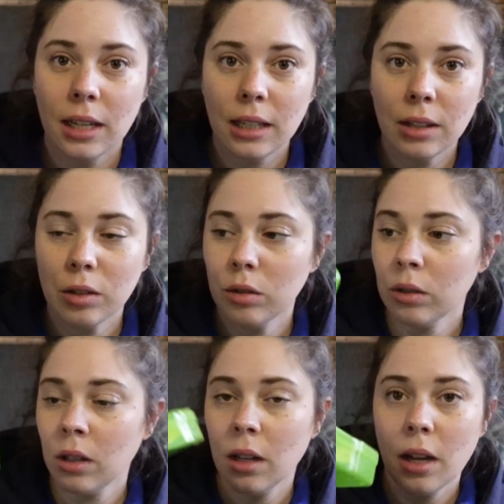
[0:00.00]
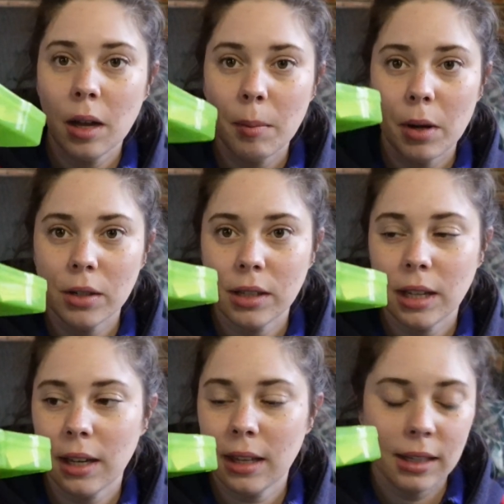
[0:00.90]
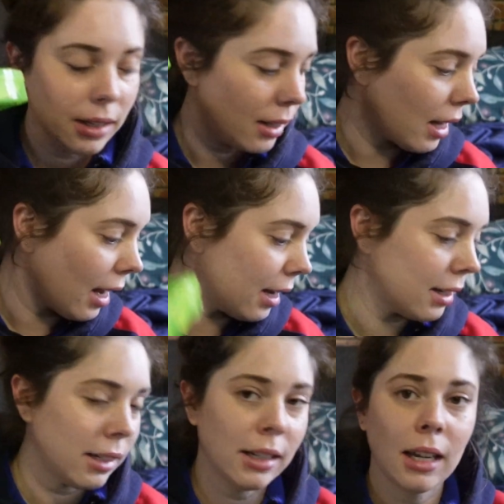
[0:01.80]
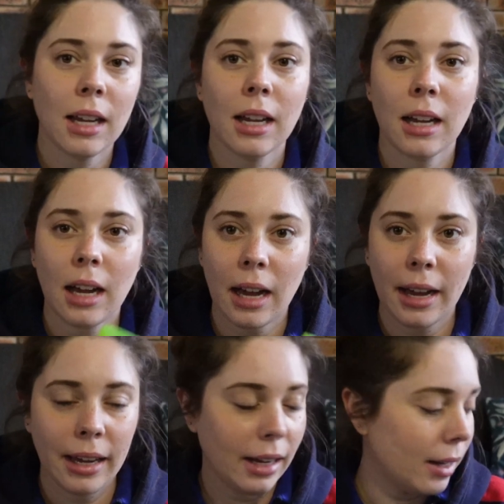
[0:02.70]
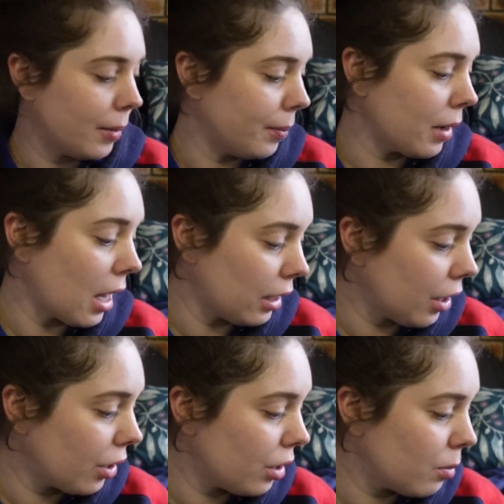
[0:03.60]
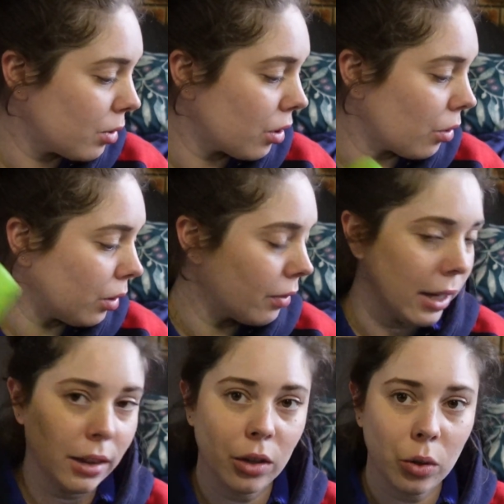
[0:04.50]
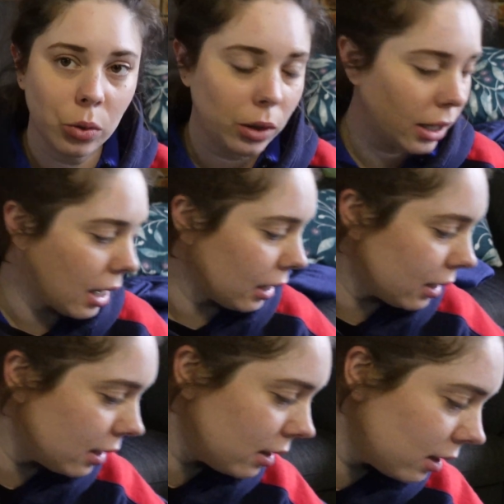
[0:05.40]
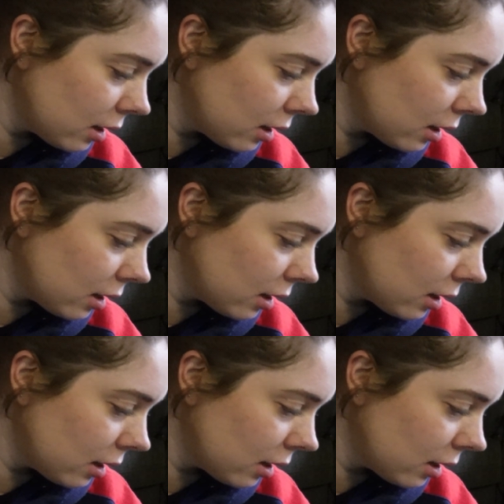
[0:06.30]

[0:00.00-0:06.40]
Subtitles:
little boxes like this, and I color code them, so all of like the cooler colors,